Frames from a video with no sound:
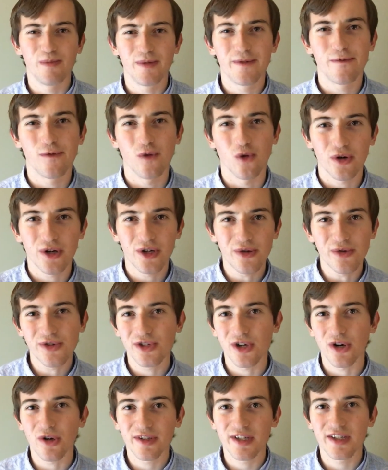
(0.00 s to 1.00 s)
before you
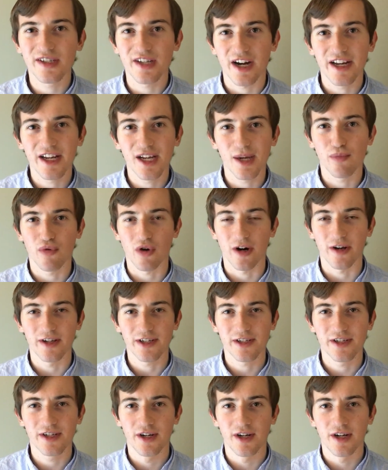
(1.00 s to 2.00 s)
start designing a
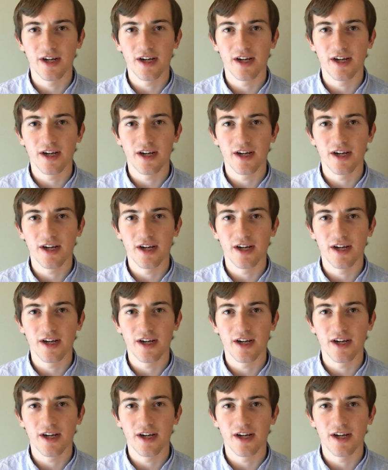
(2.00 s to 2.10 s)
product,